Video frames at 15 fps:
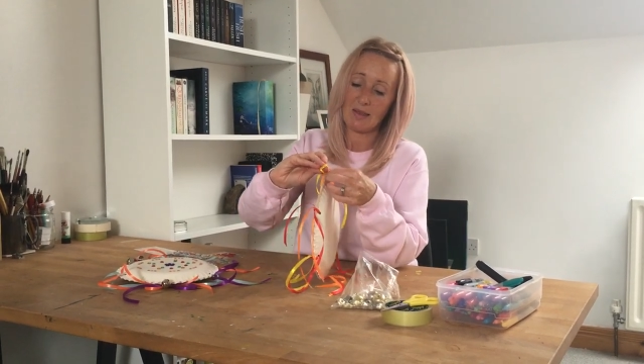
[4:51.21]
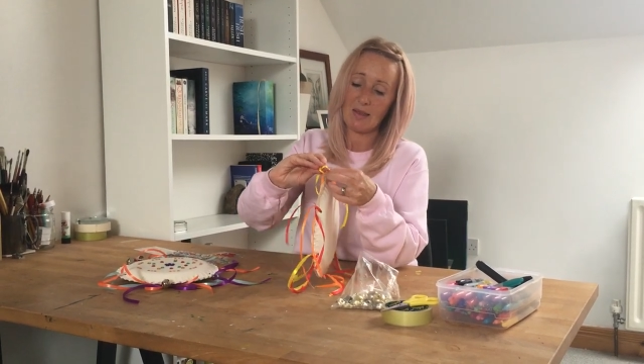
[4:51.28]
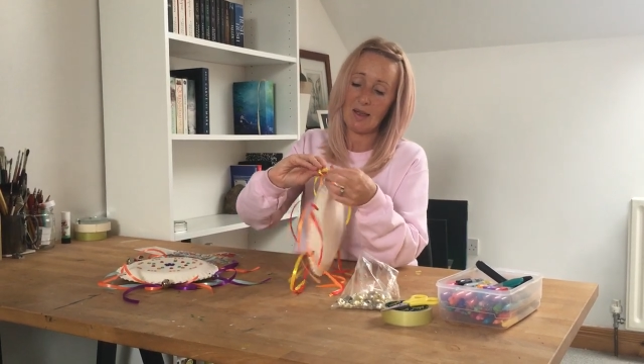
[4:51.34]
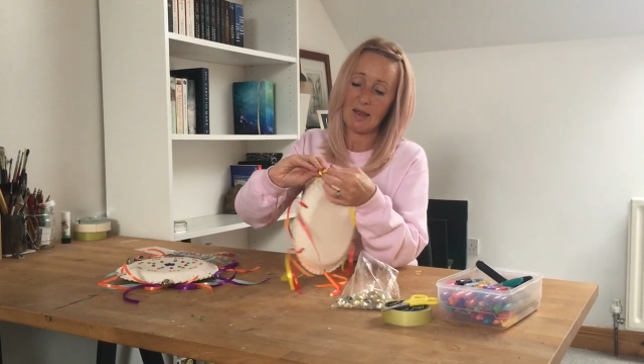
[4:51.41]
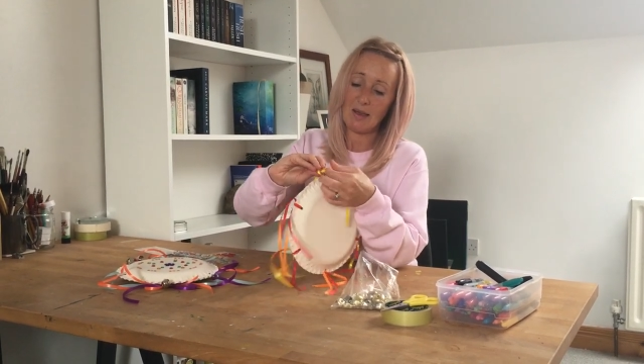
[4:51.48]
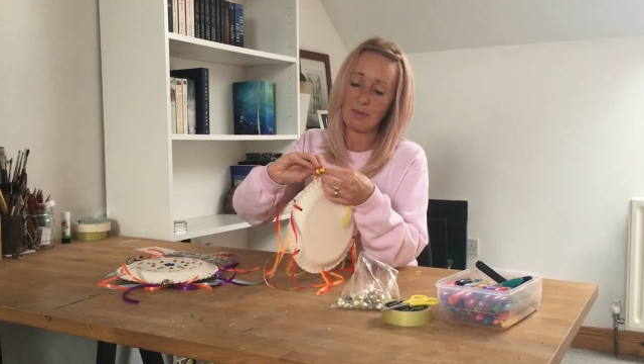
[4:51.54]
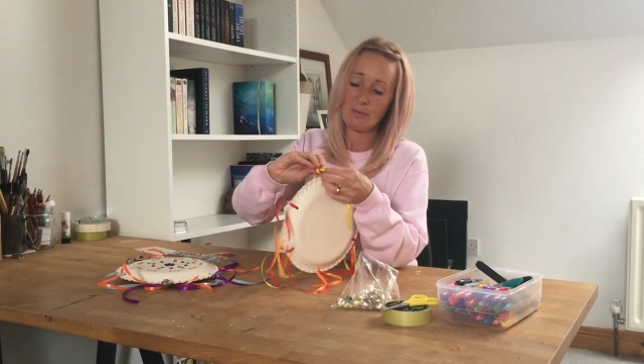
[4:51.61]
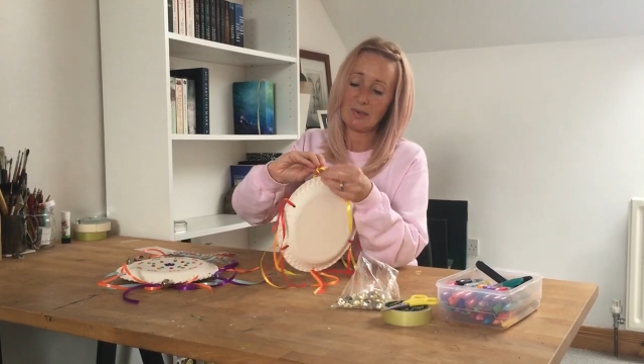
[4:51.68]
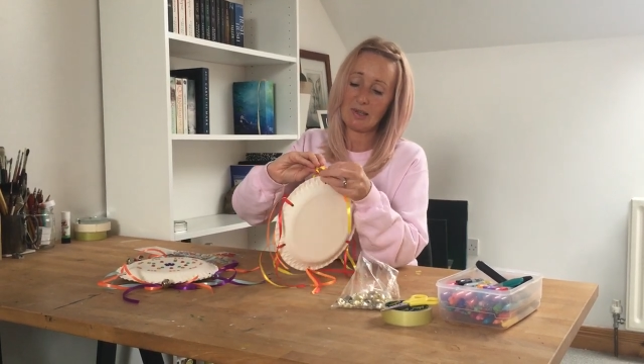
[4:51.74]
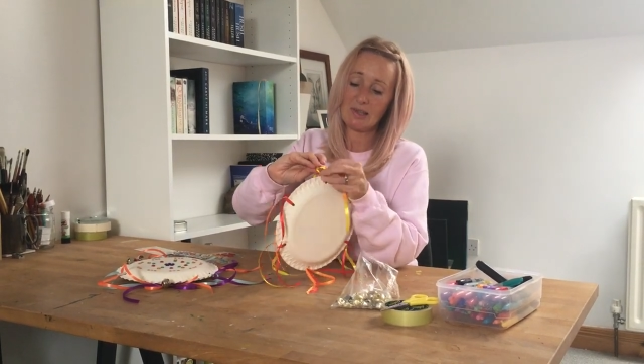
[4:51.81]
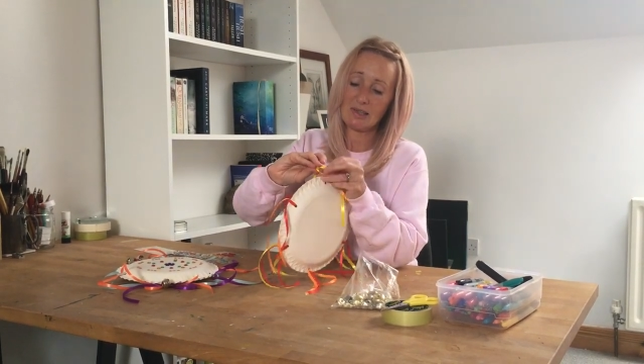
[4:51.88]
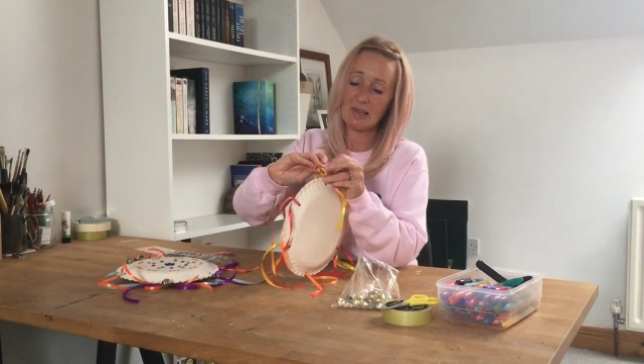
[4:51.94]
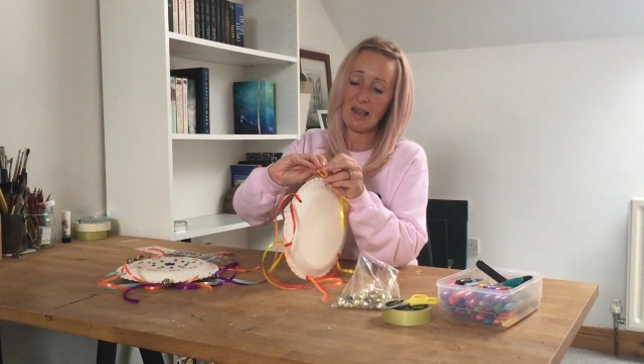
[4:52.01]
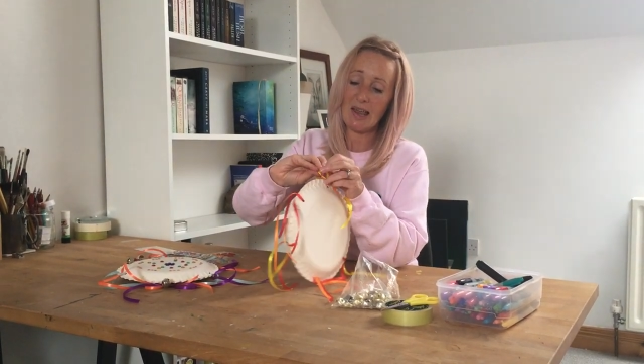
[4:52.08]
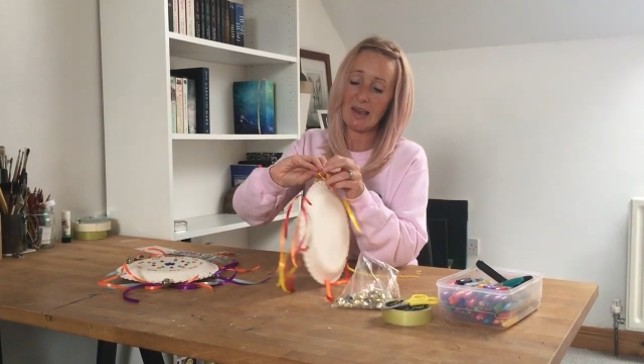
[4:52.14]
that I'm
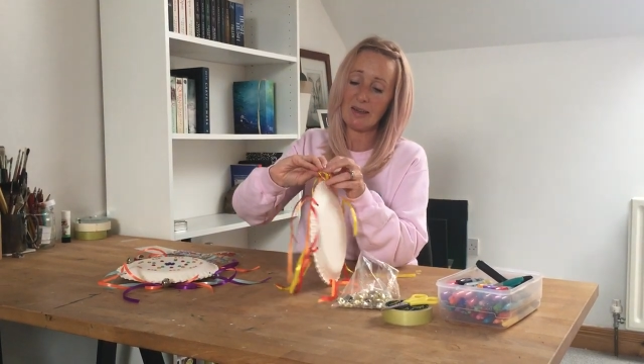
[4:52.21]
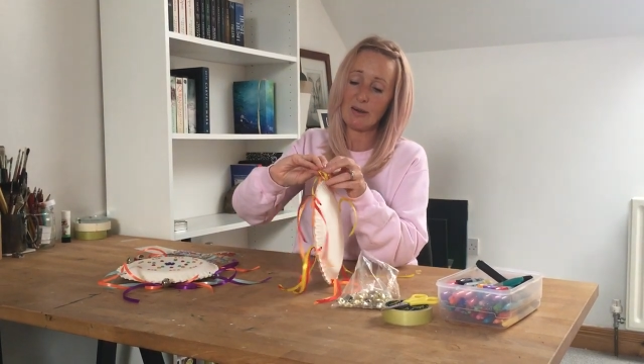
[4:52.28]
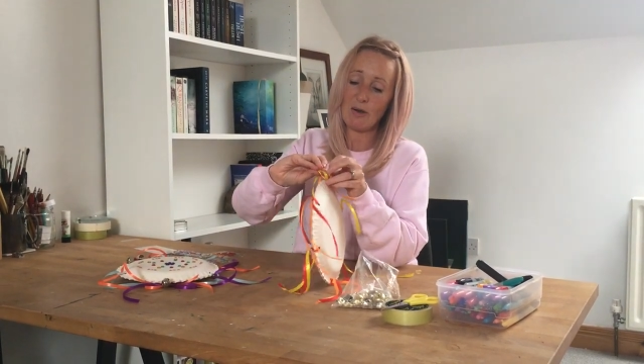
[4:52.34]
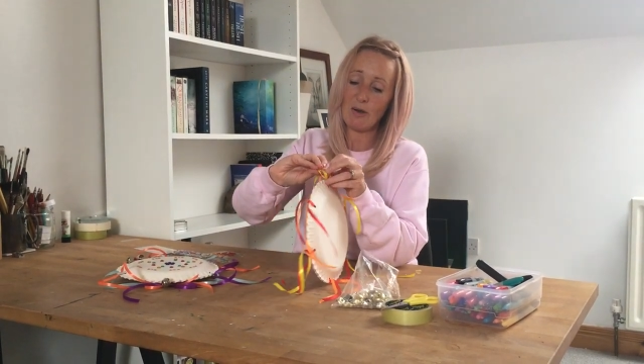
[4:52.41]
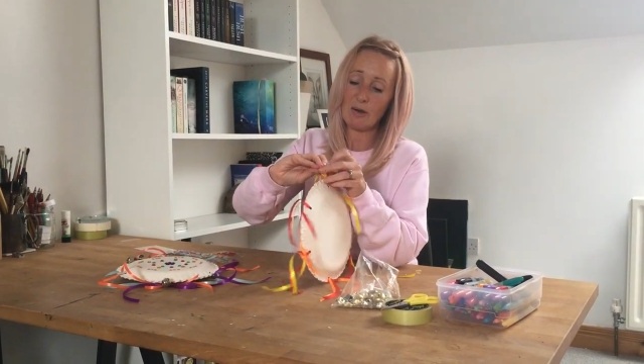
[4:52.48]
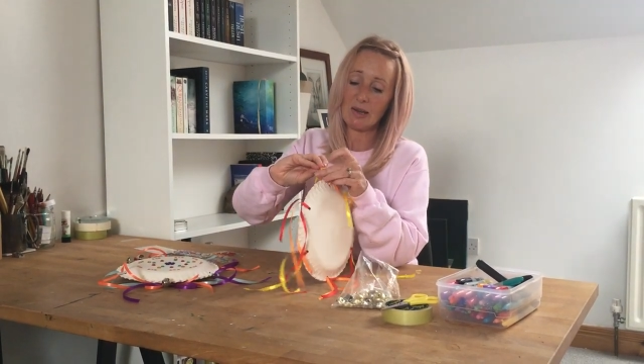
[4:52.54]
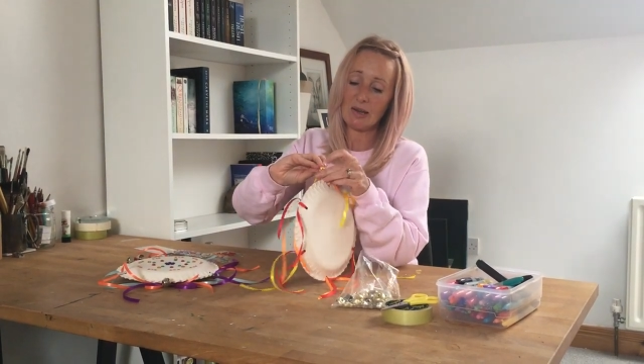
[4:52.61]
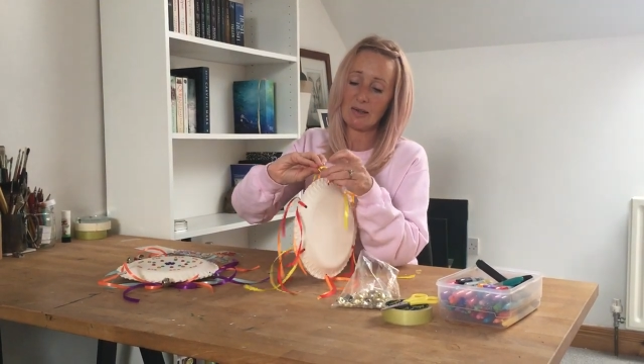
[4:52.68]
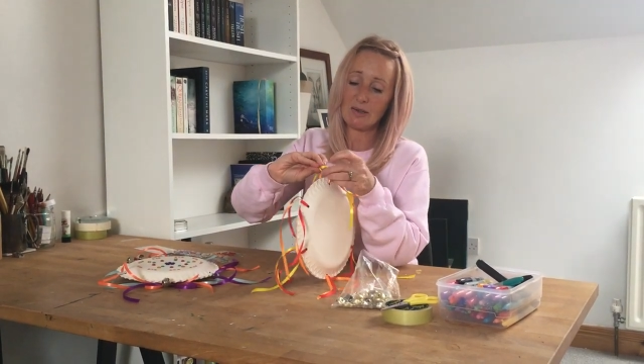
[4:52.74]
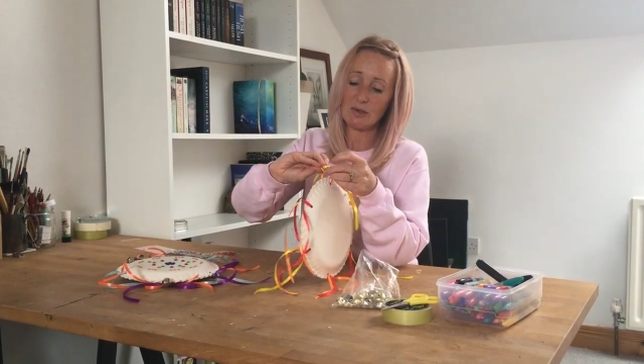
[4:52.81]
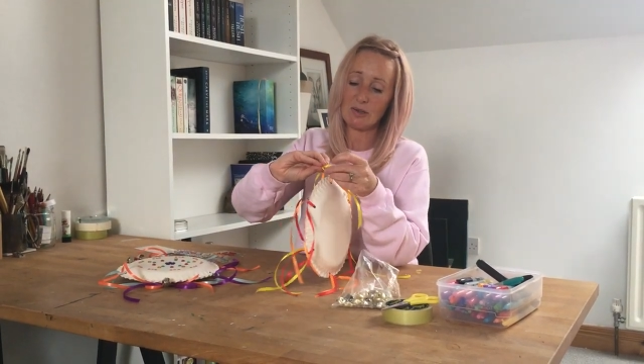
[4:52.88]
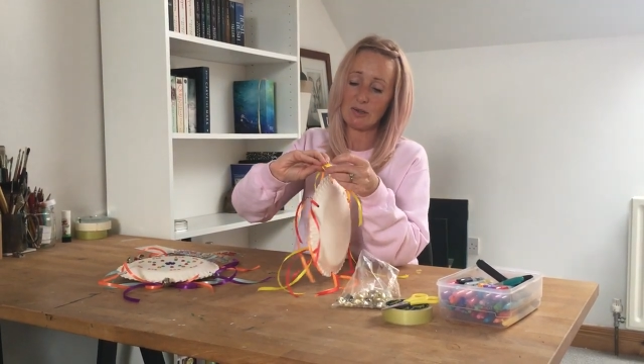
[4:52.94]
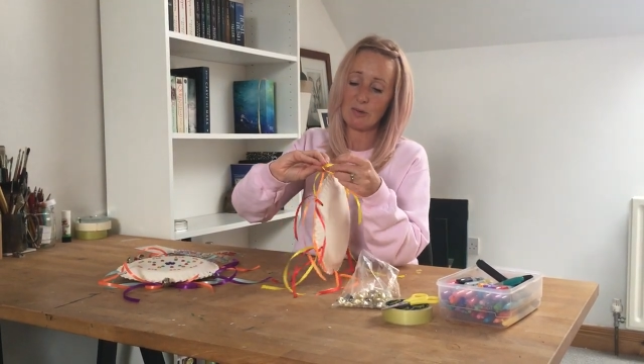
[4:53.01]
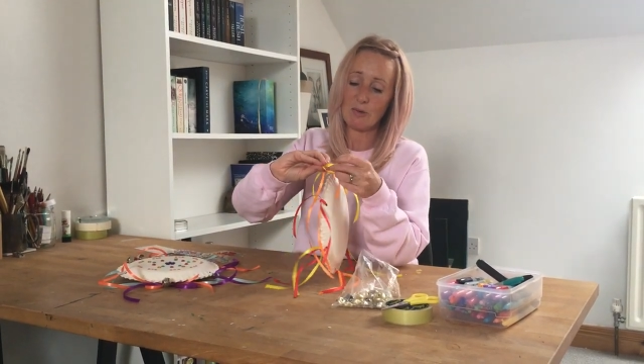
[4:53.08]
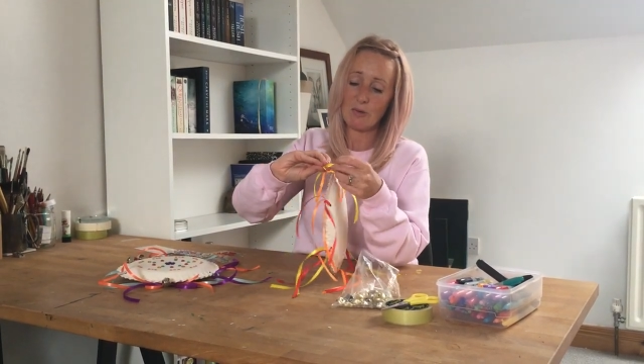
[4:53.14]
just tying a knot in
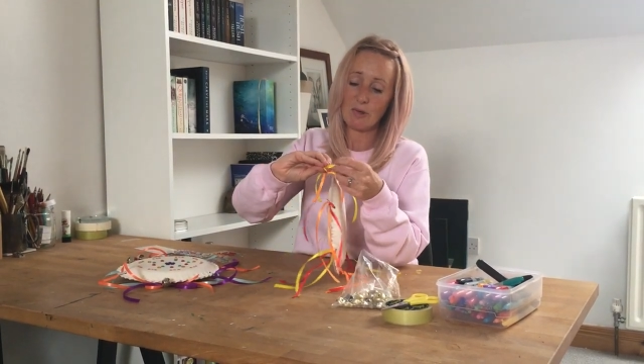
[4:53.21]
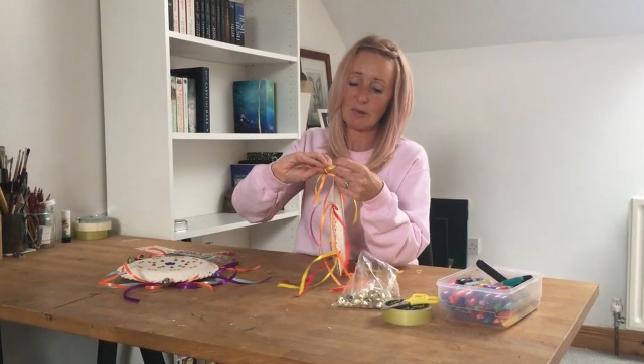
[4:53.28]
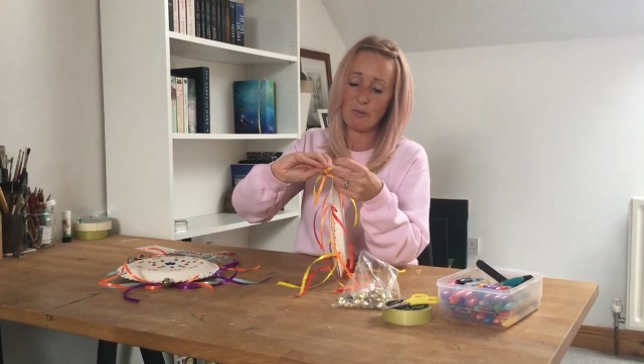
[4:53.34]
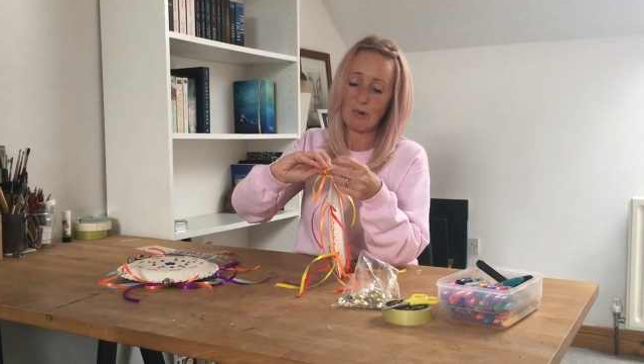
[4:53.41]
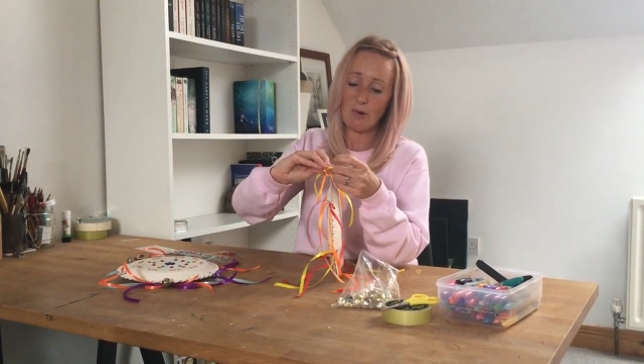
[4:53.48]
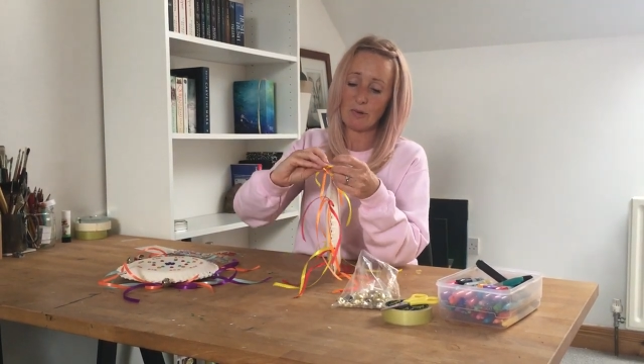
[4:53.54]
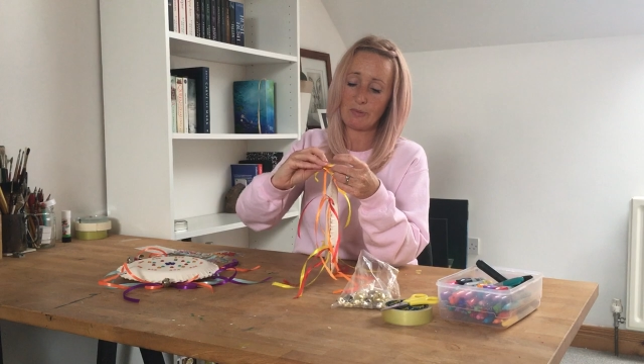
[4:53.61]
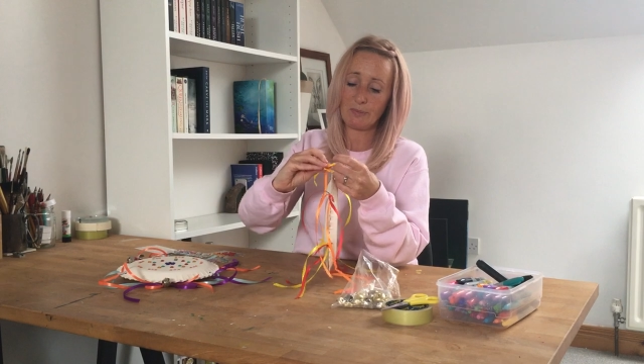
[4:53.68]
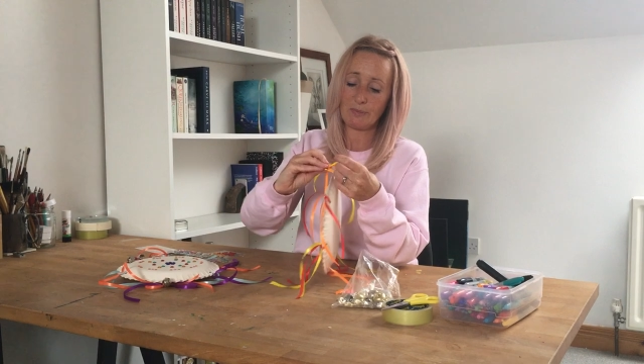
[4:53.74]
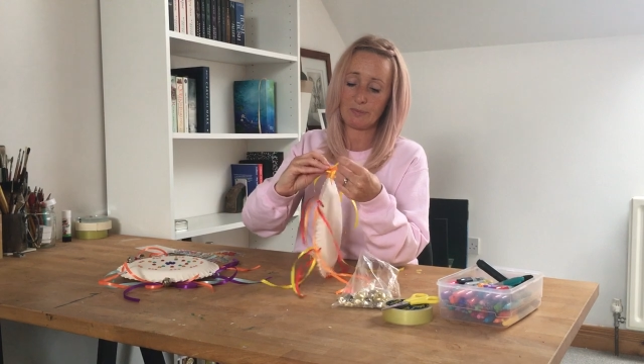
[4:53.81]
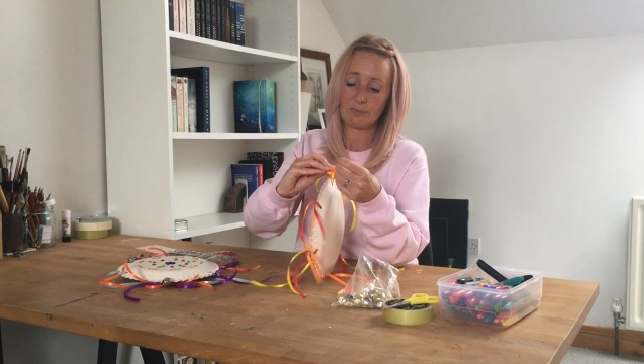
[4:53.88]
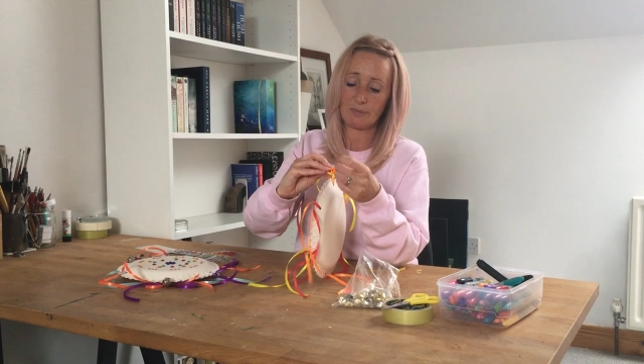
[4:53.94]
just to hold them on.